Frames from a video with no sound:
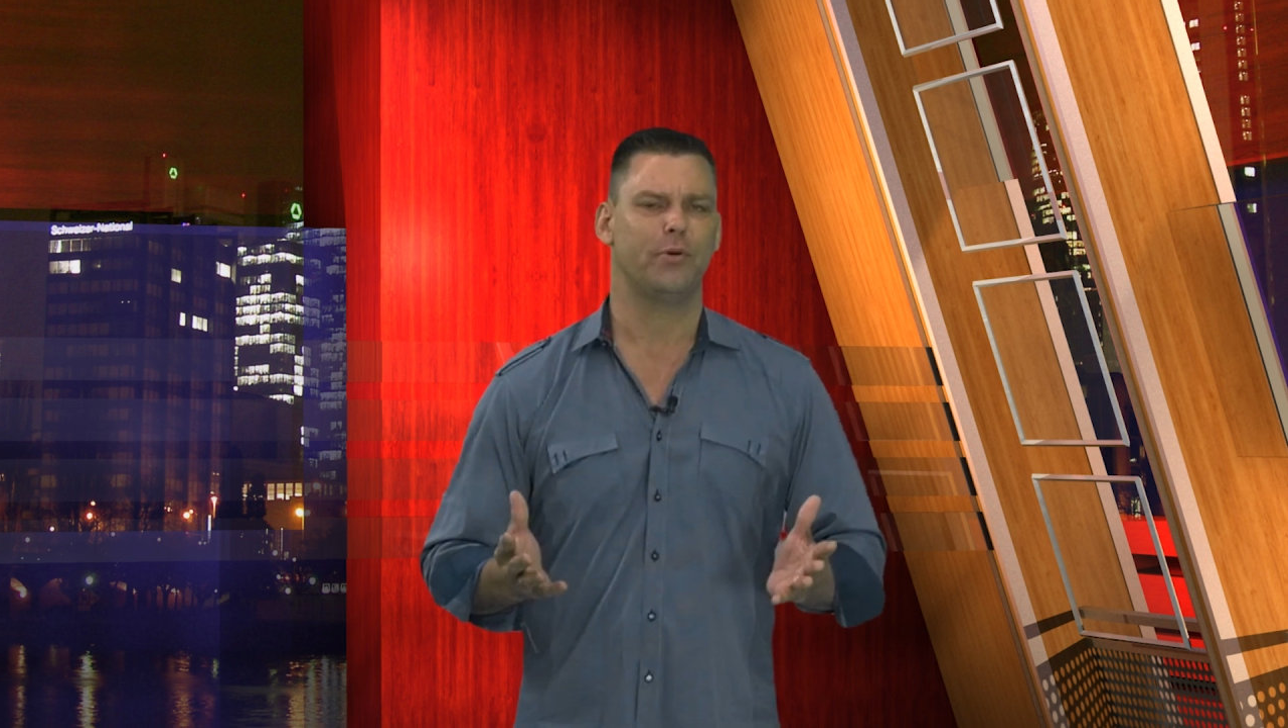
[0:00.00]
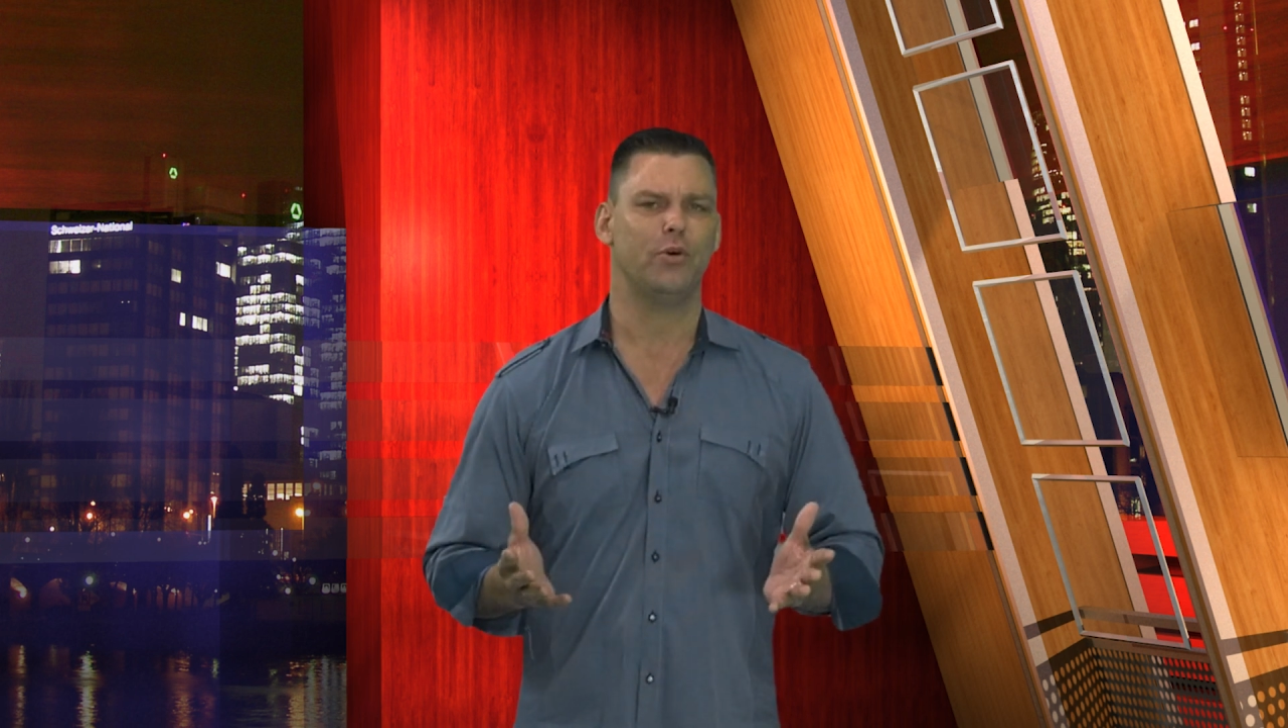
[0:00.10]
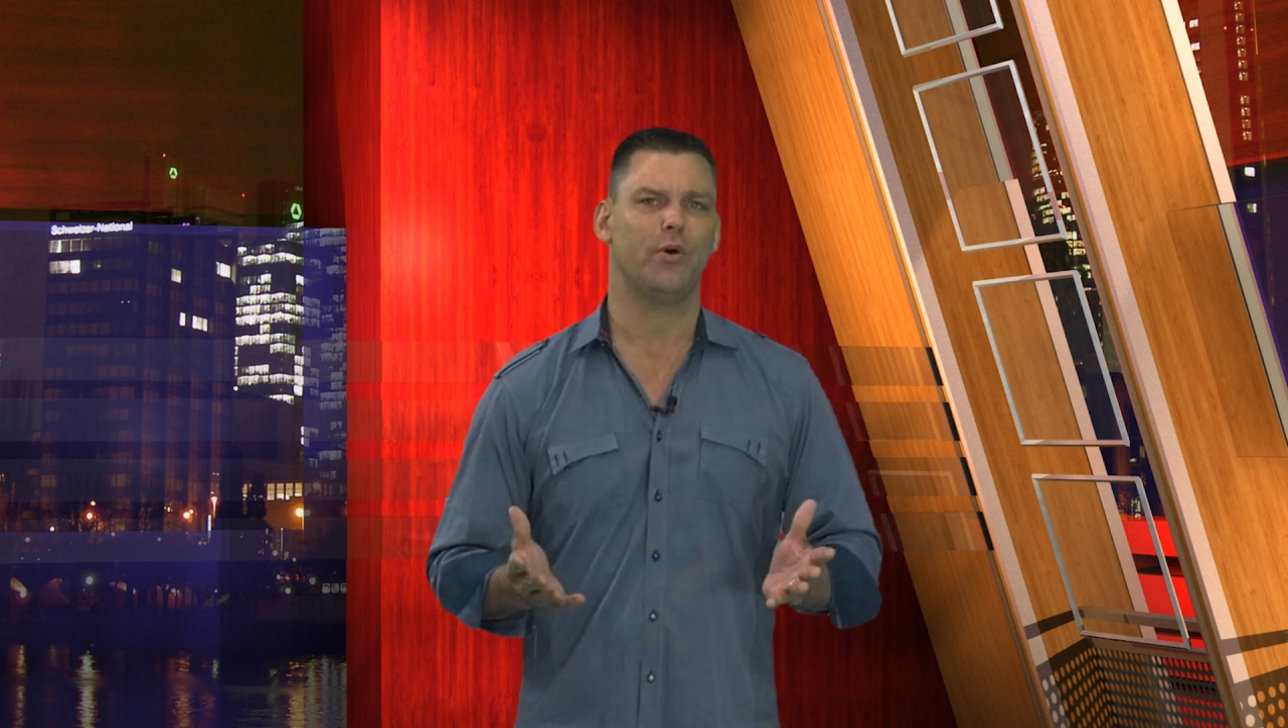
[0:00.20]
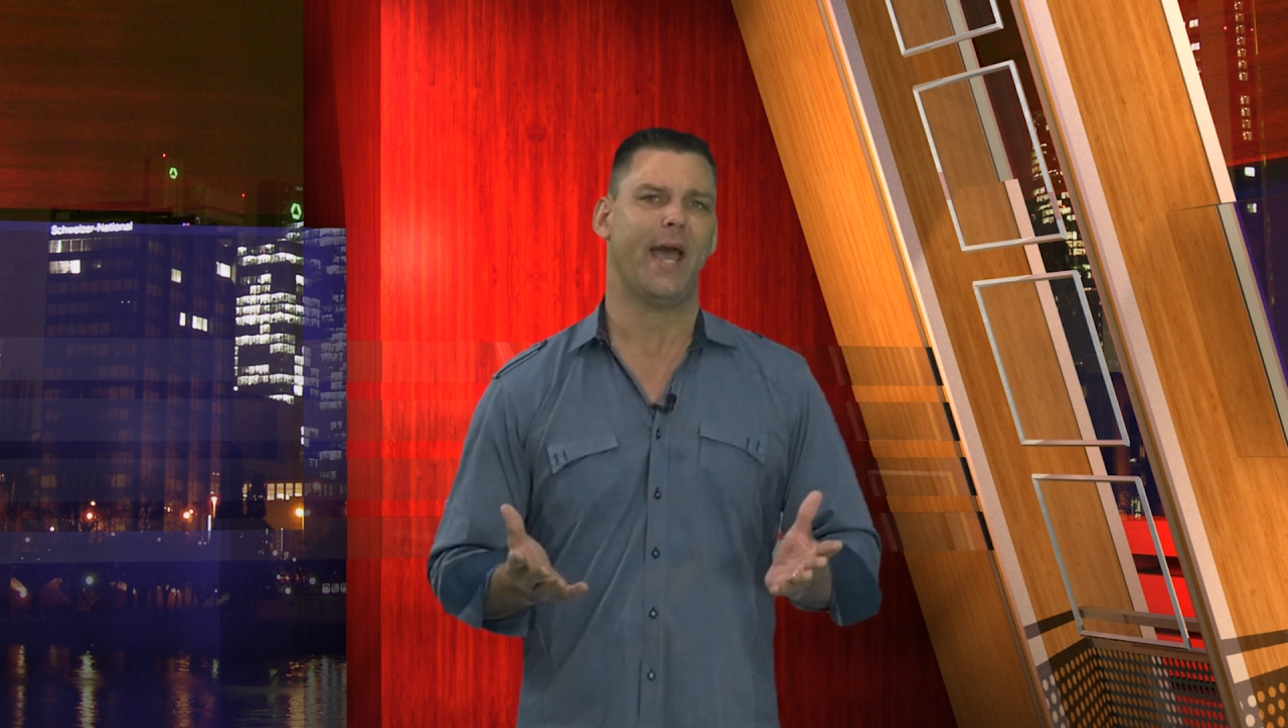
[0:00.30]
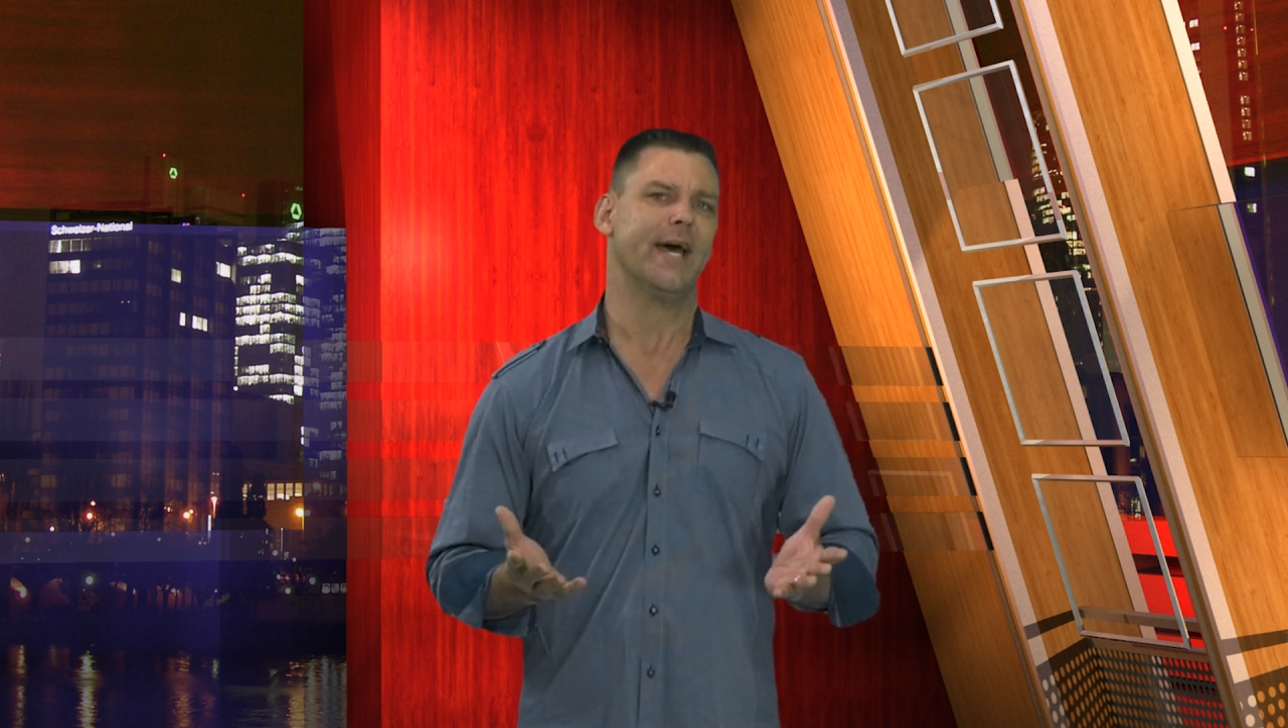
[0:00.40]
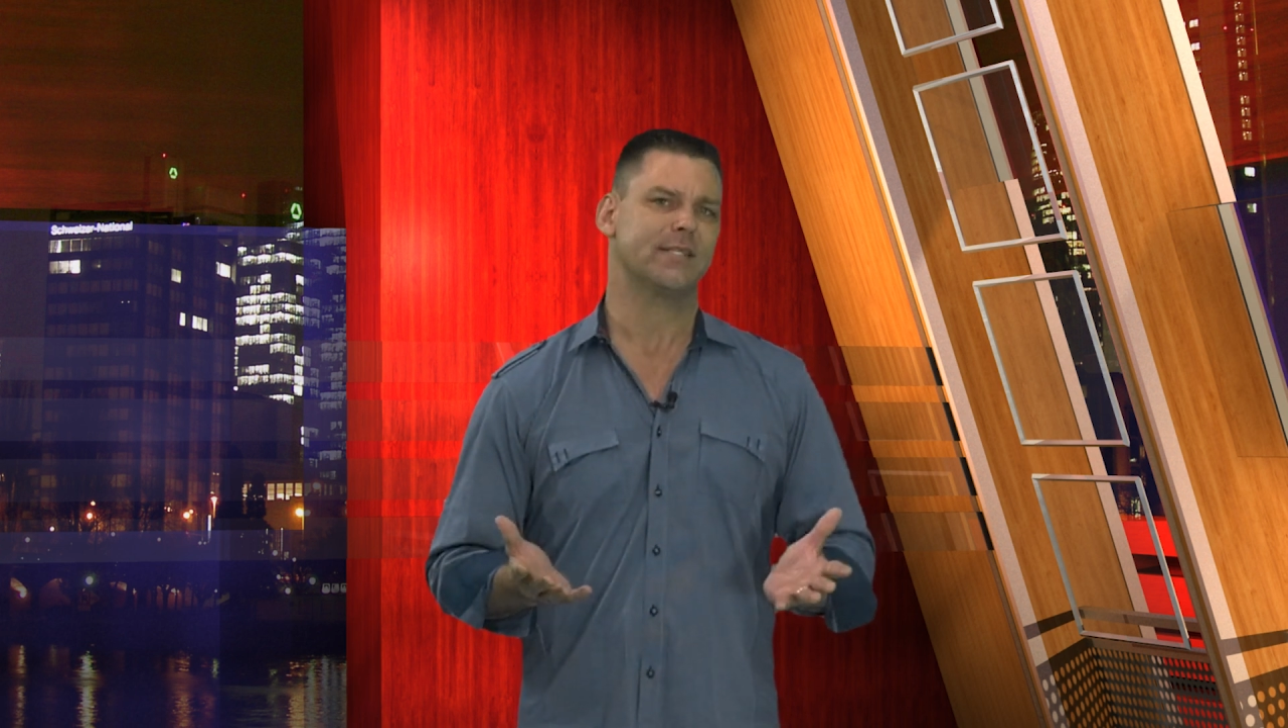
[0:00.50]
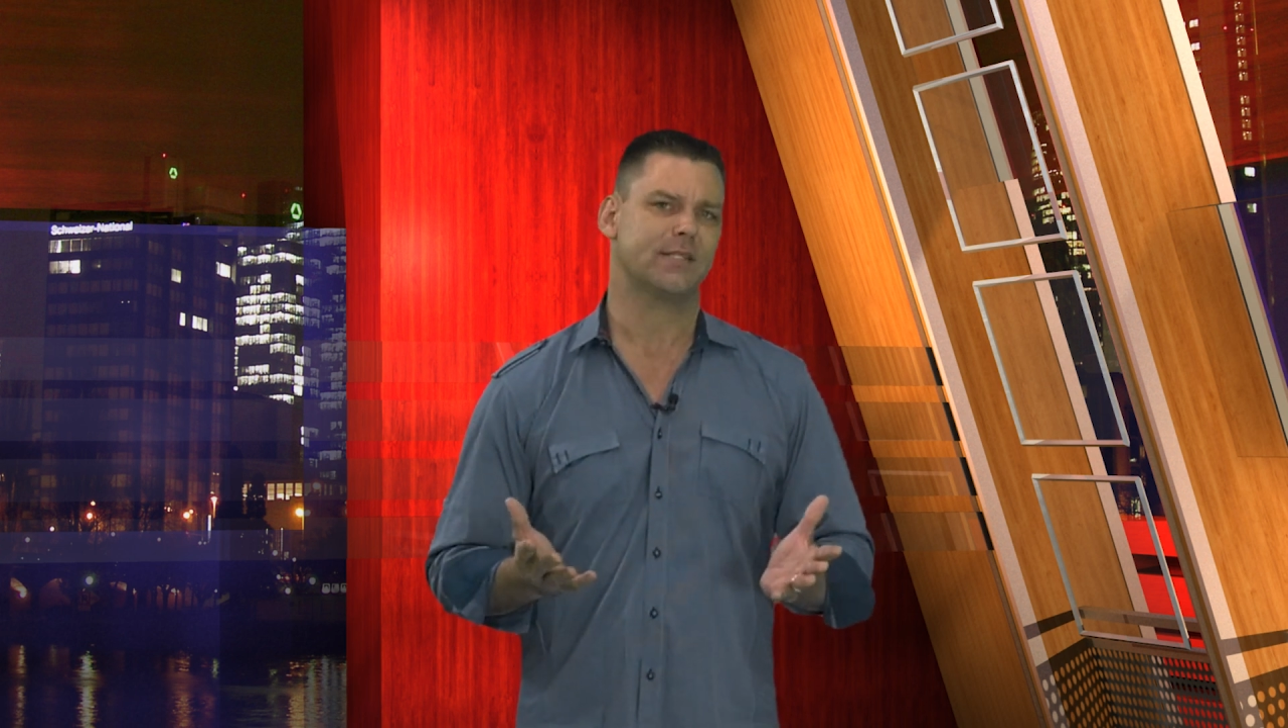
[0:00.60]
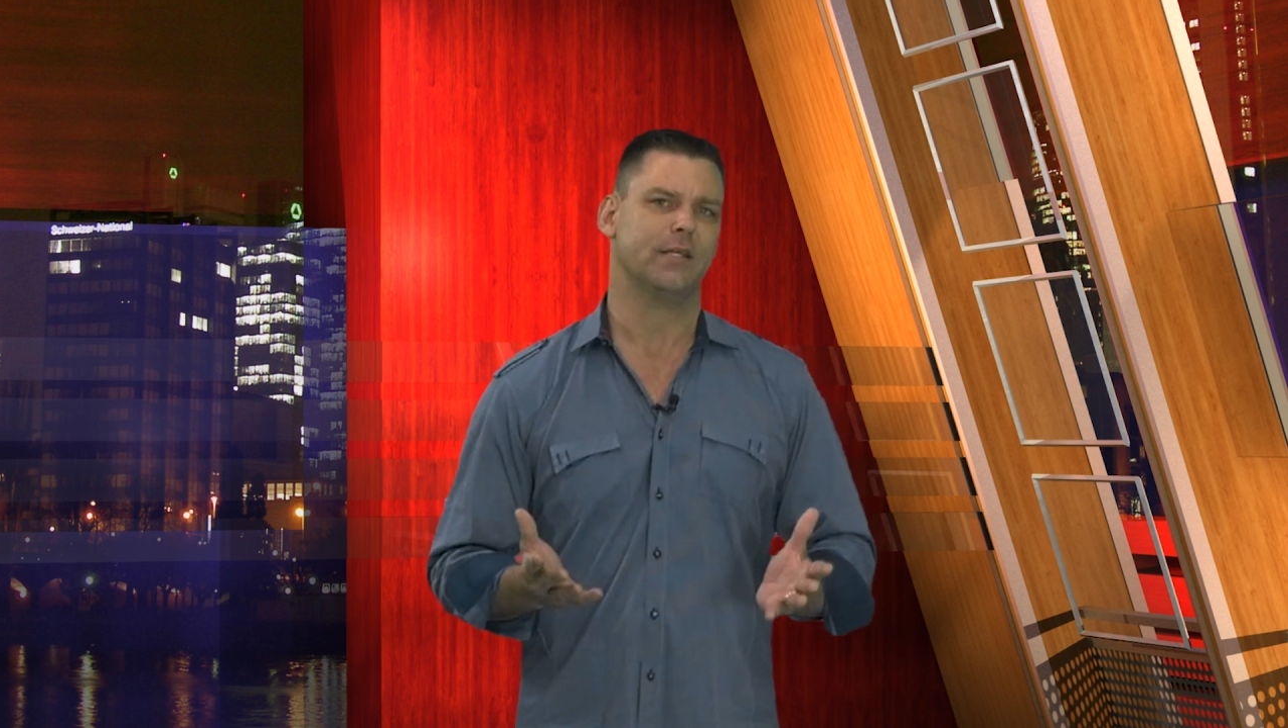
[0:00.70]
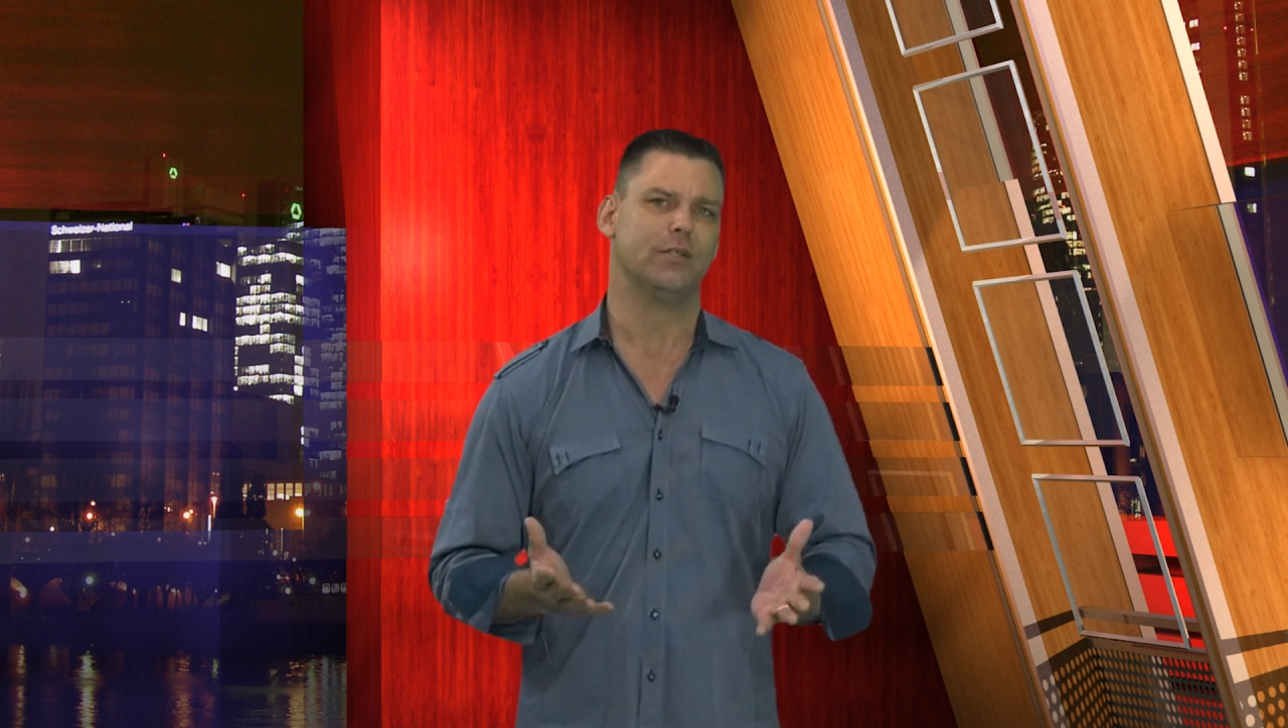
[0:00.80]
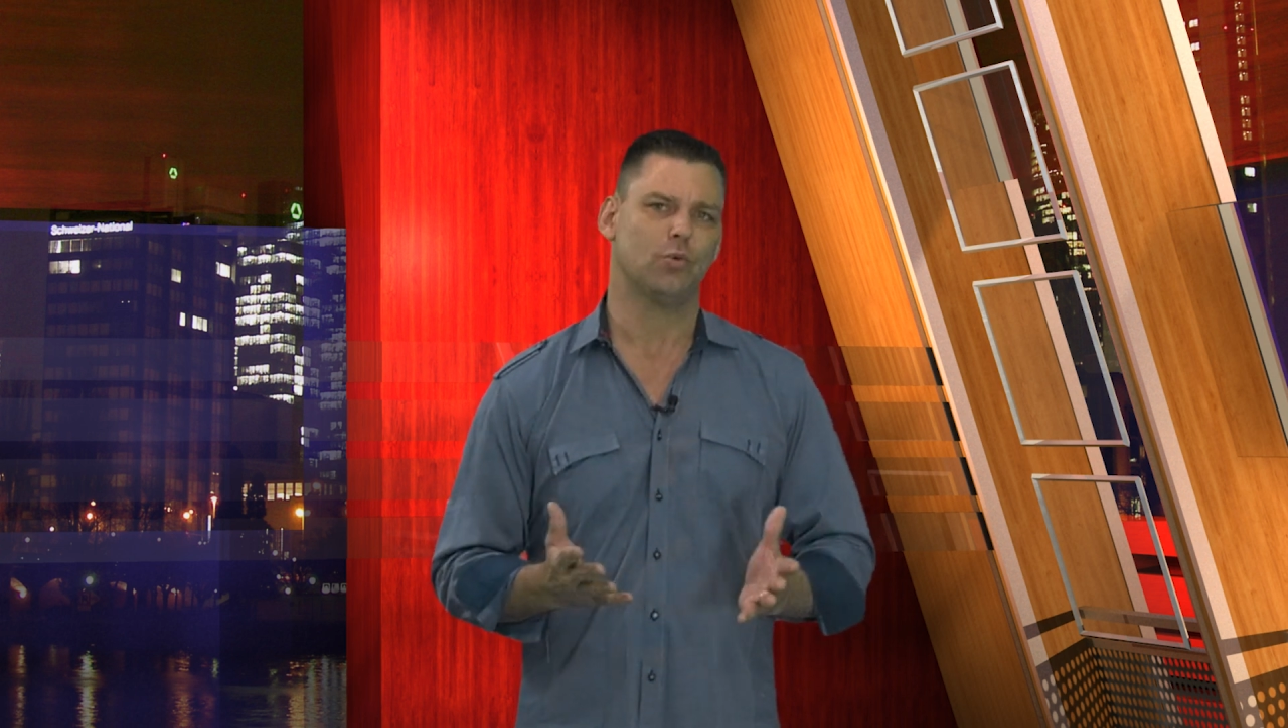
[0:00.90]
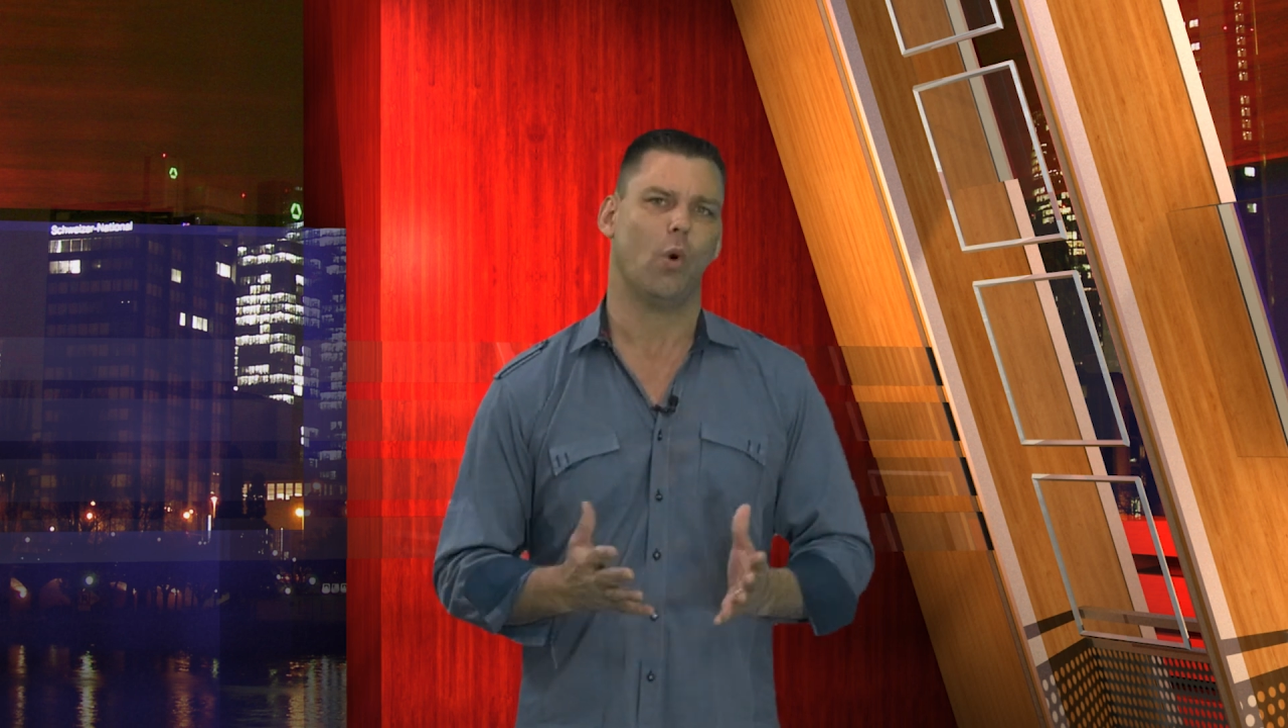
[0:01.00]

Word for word: poo has since